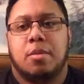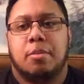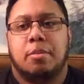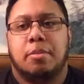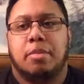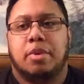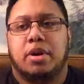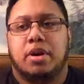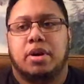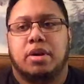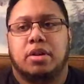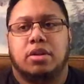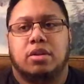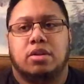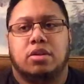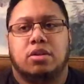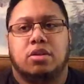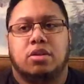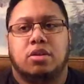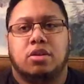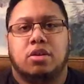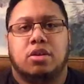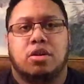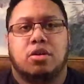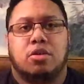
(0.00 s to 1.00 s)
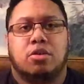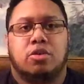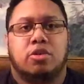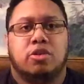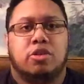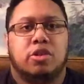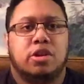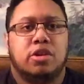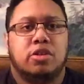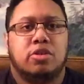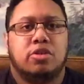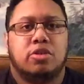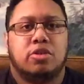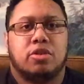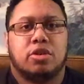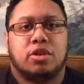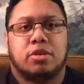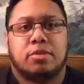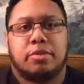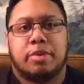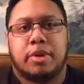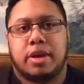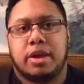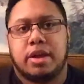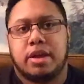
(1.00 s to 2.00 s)
but you're either going
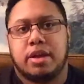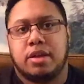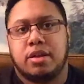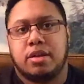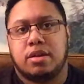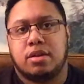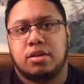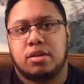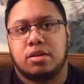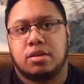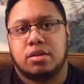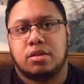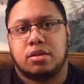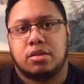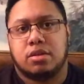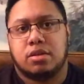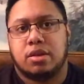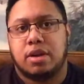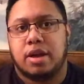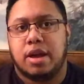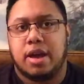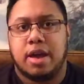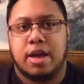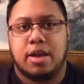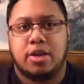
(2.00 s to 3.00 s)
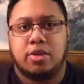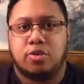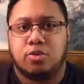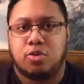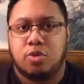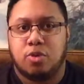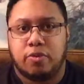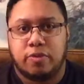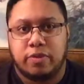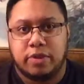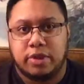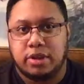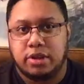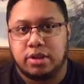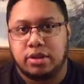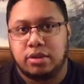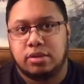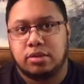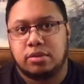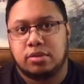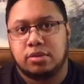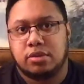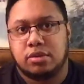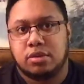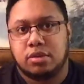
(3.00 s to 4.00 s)
to pay annual
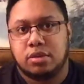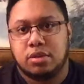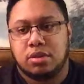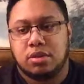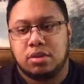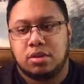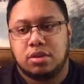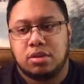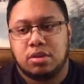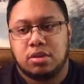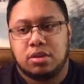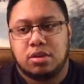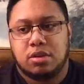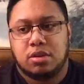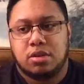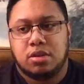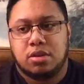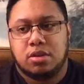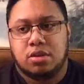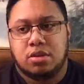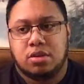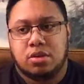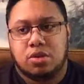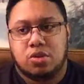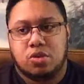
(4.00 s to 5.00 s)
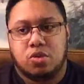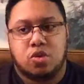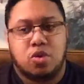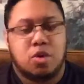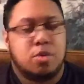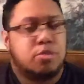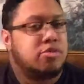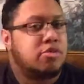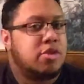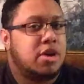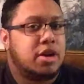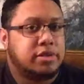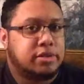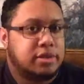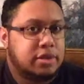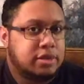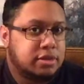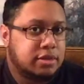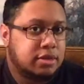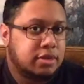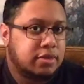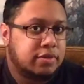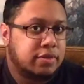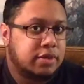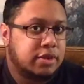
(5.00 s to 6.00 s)
fees or a
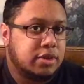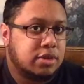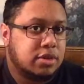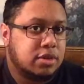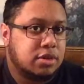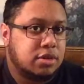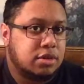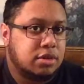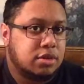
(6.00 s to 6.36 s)
processing fee.